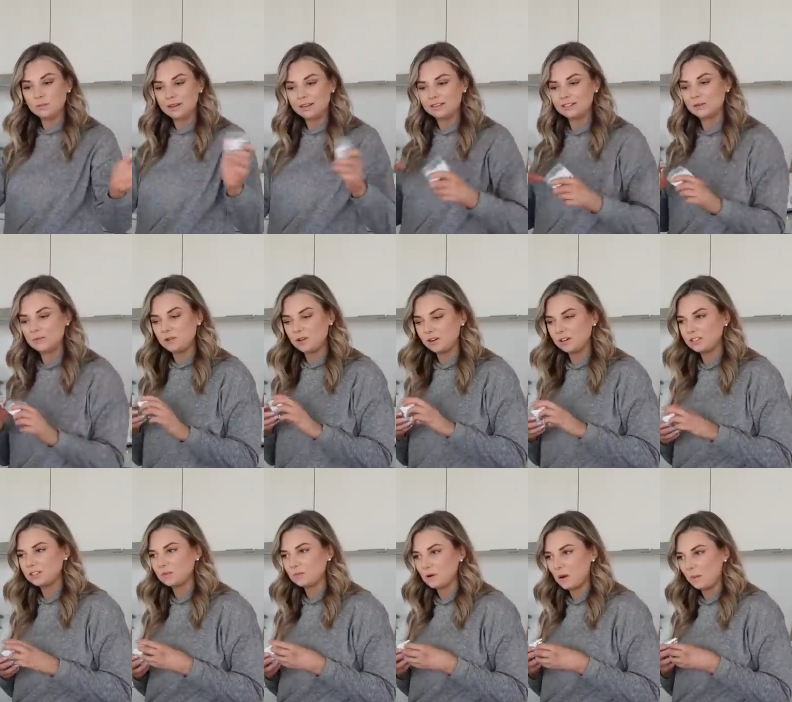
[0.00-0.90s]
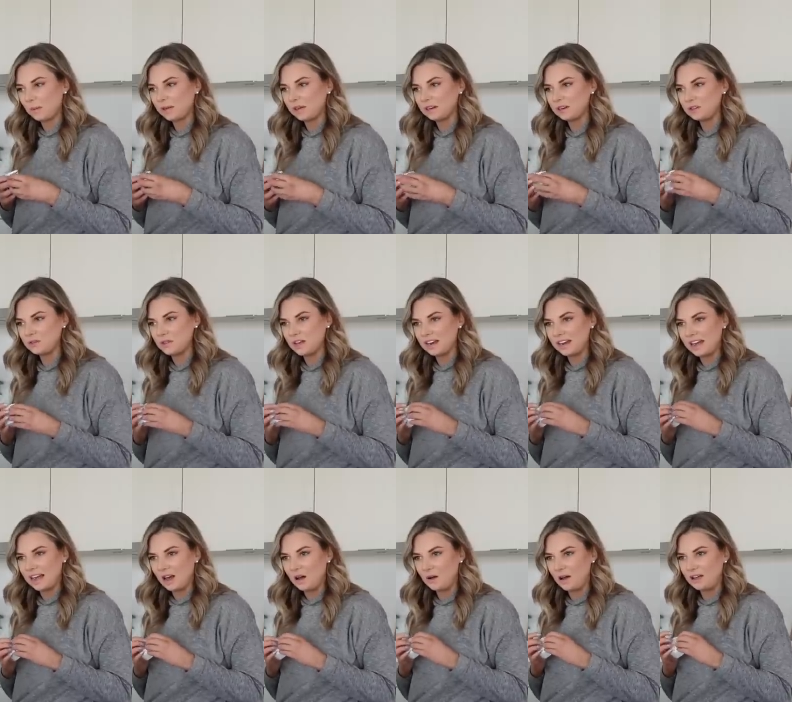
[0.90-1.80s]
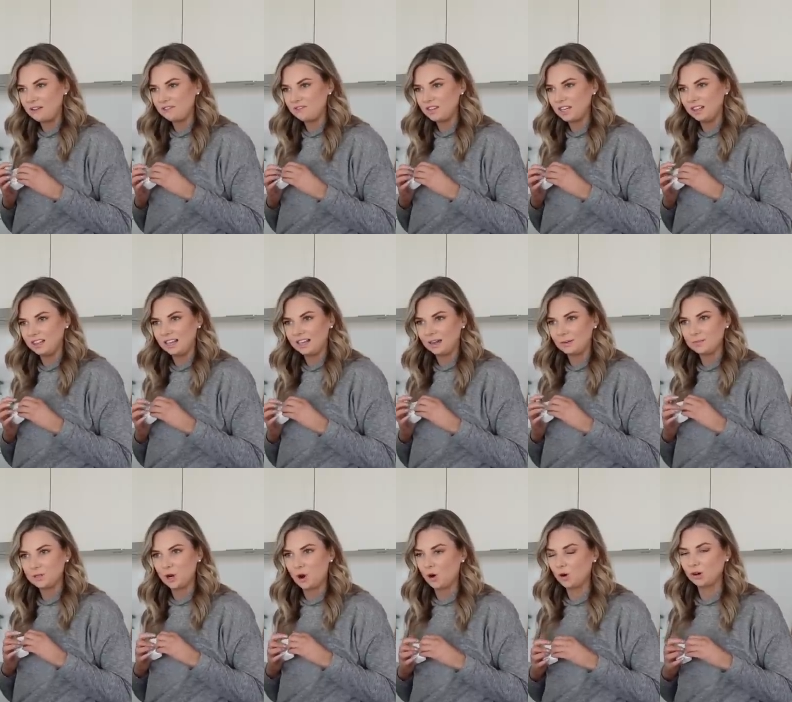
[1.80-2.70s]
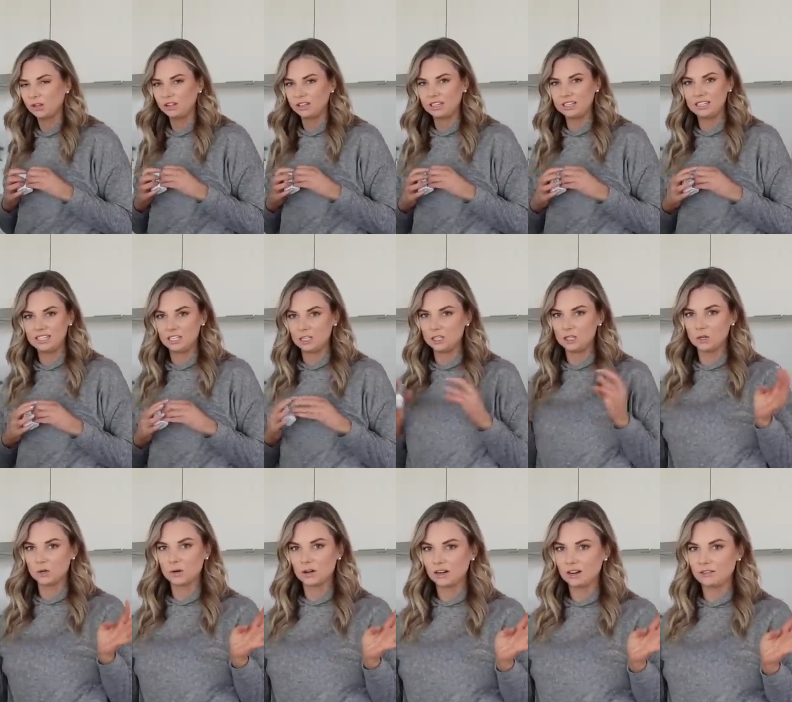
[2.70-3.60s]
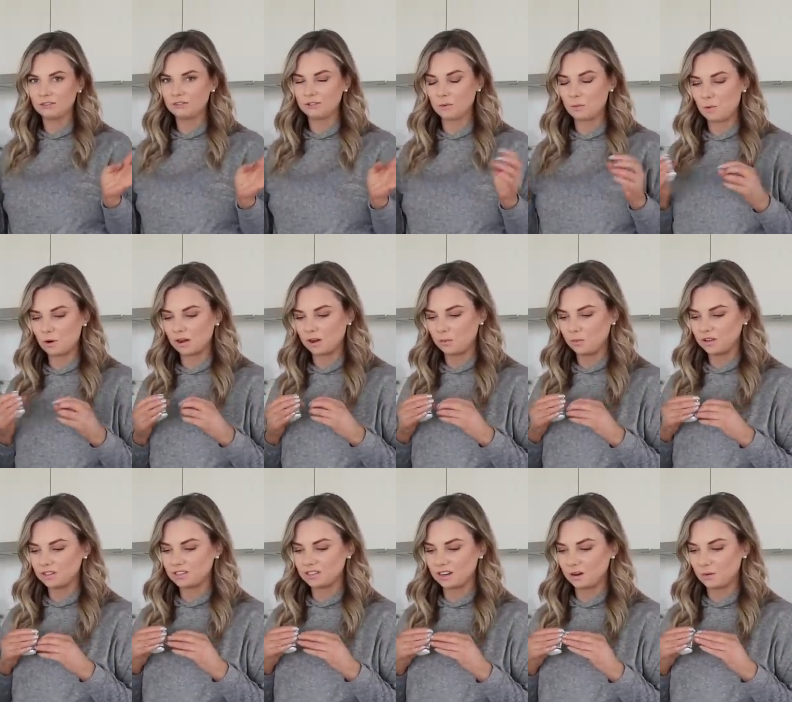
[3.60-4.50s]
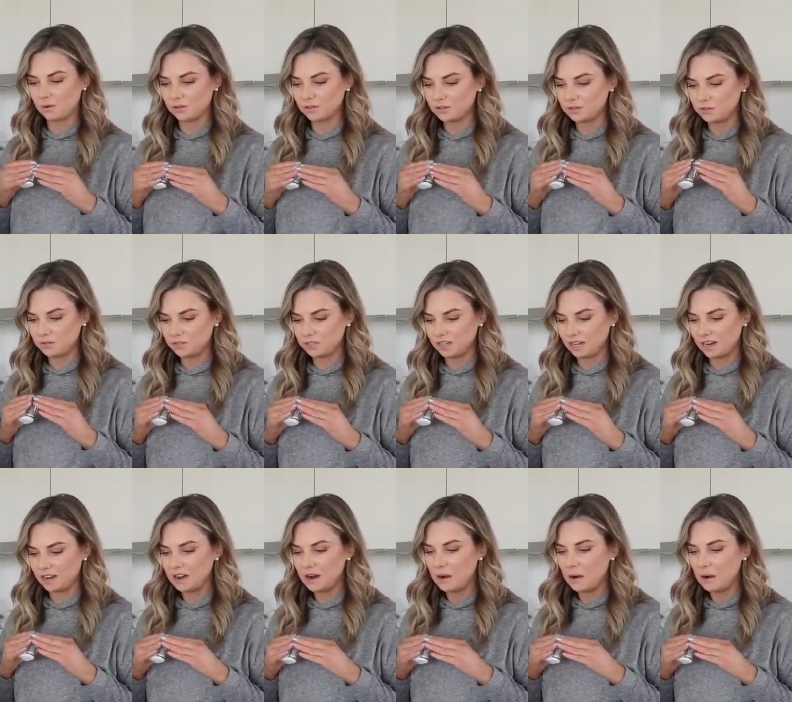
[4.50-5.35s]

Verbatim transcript: And to be honest, I'm probably gonna do that now. I feel like I'm totally detouring from what it was that I wanted to do today,